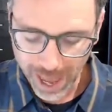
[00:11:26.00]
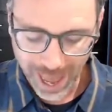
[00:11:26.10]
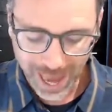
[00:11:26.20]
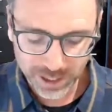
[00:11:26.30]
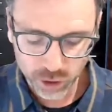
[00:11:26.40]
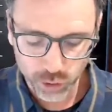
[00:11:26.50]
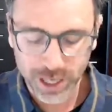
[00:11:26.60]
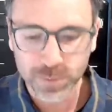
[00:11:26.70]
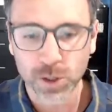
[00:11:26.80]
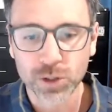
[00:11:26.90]
X
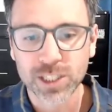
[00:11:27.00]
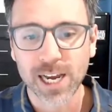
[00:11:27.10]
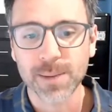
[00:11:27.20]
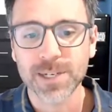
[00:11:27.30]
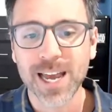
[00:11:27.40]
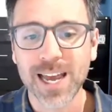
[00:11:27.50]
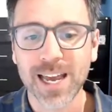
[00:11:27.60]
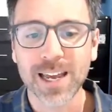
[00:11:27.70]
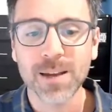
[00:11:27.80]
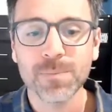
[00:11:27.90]
transpose times A
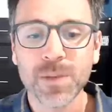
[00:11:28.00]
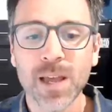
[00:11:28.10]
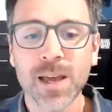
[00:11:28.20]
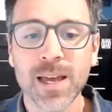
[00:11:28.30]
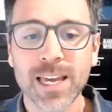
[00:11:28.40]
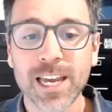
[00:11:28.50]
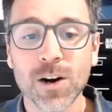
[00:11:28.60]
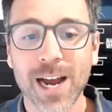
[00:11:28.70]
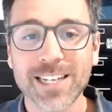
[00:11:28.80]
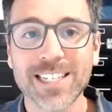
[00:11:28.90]
here
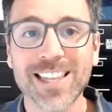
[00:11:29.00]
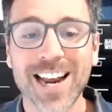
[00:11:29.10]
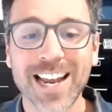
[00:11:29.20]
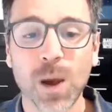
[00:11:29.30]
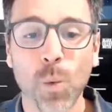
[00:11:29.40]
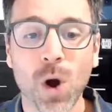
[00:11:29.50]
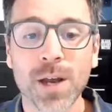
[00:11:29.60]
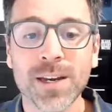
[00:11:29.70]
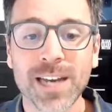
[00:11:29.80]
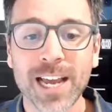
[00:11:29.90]
I see that I get
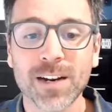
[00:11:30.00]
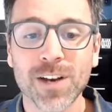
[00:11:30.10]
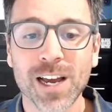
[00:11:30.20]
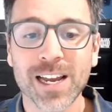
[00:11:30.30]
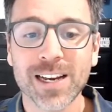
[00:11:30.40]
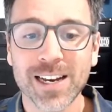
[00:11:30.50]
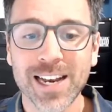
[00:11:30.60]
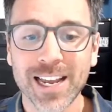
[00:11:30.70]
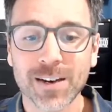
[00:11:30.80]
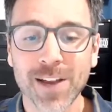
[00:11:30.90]
1, negative 9,
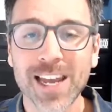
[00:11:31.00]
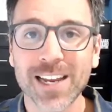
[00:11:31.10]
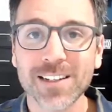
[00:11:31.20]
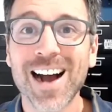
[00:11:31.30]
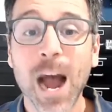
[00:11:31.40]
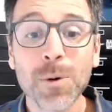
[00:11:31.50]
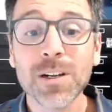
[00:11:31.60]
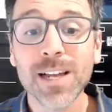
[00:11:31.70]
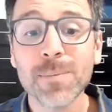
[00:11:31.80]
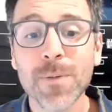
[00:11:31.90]
negative 8. I would
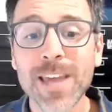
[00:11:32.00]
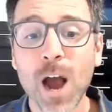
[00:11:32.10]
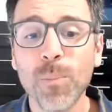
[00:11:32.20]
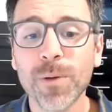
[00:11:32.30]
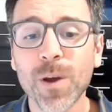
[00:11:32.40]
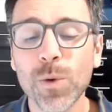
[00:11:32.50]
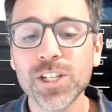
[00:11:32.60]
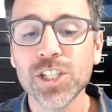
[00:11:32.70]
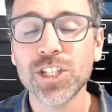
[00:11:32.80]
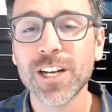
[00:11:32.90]
claim that the output that we
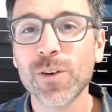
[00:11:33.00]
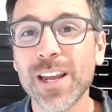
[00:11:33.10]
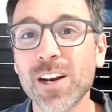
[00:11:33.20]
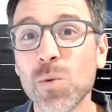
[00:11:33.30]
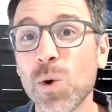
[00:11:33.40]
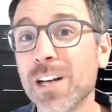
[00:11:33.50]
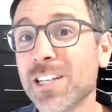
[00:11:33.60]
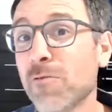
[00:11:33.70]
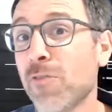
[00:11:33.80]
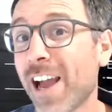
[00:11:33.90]
just generated was
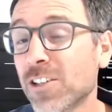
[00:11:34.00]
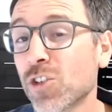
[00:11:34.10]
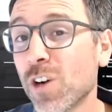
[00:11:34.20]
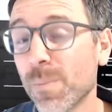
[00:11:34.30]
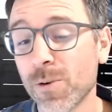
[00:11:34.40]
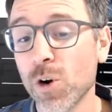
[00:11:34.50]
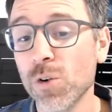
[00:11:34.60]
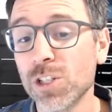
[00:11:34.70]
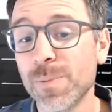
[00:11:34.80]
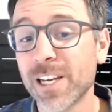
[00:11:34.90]
vector
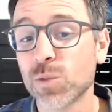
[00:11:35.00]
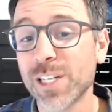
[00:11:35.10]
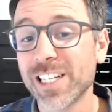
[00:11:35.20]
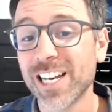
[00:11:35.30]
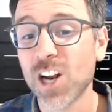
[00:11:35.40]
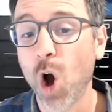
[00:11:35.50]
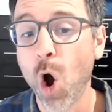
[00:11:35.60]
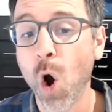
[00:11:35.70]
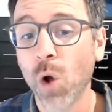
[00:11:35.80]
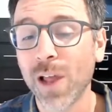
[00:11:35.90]
approach because we did it
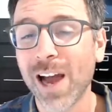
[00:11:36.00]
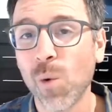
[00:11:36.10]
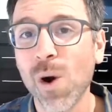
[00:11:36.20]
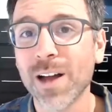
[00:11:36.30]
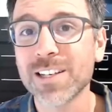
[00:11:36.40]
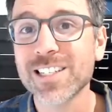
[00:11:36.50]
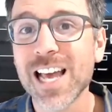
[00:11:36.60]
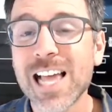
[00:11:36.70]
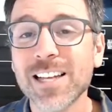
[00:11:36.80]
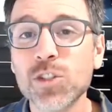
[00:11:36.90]
all at once.
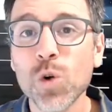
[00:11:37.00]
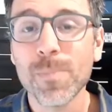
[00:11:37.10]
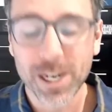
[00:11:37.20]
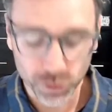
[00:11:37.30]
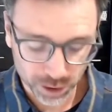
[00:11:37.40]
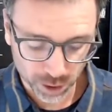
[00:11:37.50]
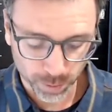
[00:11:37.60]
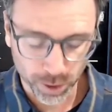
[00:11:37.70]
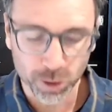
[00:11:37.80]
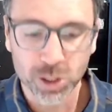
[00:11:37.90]
Let's do a matrix
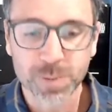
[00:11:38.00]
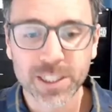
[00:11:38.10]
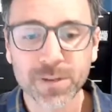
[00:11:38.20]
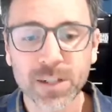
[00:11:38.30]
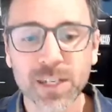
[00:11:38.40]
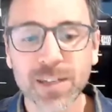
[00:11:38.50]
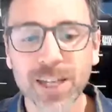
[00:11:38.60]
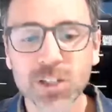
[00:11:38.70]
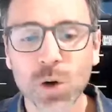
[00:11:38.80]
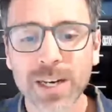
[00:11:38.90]
approach. Specifically,
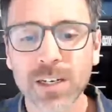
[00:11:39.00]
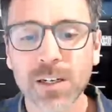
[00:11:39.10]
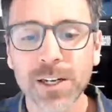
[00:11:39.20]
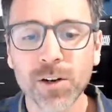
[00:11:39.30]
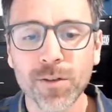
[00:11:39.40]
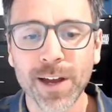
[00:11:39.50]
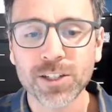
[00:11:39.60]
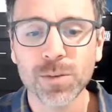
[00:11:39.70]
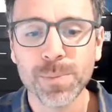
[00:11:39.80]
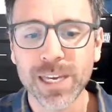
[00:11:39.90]
let's go ahead and clear the
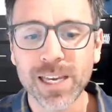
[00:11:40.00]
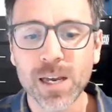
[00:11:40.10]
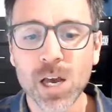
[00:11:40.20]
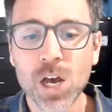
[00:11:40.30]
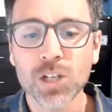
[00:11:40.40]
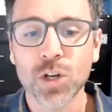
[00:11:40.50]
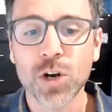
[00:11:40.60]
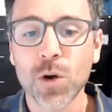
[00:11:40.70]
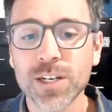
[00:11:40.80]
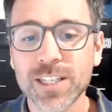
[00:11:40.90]
vector B. So
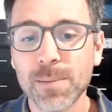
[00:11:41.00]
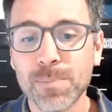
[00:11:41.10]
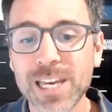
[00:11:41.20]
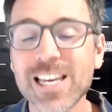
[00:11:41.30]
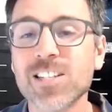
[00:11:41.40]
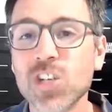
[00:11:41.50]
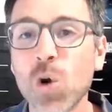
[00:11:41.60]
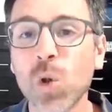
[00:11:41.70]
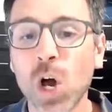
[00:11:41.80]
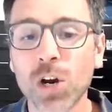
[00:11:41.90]
notice that B is no
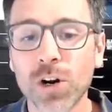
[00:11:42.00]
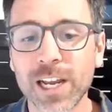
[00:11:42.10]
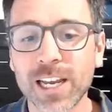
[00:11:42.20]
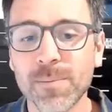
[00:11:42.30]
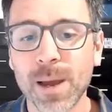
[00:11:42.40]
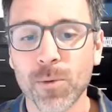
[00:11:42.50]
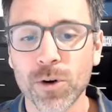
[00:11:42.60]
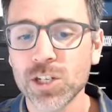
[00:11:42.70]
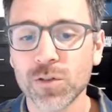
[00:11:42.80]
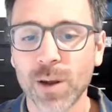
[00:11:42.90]
longer in memory.
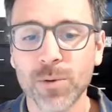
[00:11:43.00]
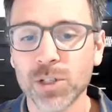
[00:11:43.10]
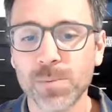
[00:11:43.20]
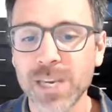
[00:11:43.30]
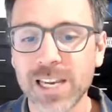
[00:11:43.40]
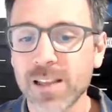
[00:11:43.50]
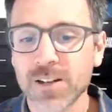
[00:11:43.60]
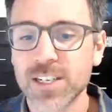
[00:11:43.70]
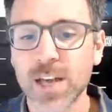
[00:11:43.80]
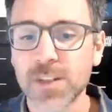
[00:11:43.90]
So if I push B,
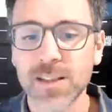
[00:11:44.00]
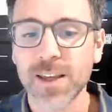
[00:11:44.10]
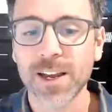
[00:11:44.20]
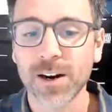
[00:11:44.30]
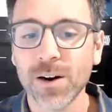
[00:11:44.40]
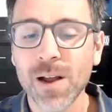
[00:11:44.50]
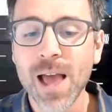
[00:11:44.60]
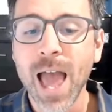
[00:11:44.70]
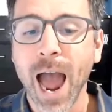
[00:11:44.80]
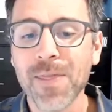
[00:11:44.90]
there's nothing there.
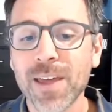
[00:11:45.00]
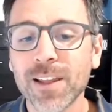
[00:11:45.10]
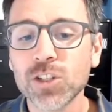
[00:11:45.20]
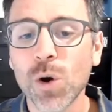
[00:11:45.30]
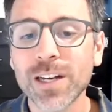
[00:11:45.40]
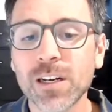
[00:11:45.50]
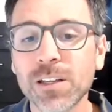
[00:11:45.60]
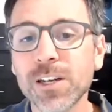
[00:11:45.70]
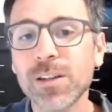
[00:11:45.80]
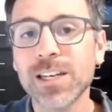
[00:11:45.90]
And then let's go ahead and
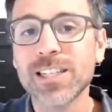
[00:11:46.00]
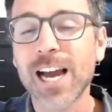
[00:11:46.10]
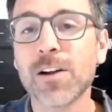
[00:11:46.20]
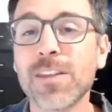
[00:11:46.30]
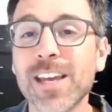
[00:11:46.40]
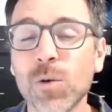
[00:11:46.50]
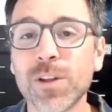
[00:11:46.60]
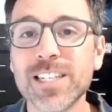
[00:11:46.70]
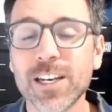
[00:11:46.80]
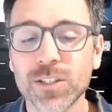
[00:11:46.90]
clear the entire thing with
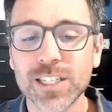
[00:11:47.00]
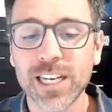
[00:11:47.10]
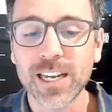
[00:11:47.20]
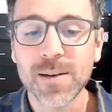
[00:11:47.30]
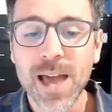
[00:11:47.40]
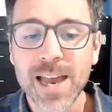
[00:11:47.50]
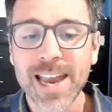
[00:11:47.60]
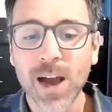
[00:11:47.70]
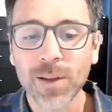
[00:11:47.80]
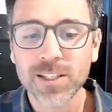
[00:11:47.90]
CLC.
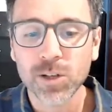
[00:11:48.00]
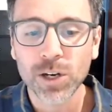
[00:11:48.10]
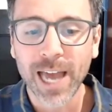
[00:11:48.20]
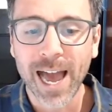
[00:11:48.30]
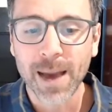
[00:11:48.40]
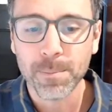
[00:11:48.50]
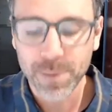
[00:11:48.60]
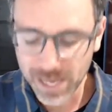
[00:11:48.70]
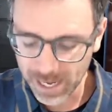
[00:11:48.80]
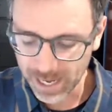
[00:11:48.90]
Now let's look at
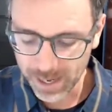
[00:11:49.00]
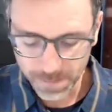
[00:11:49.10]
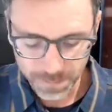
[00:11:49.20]
B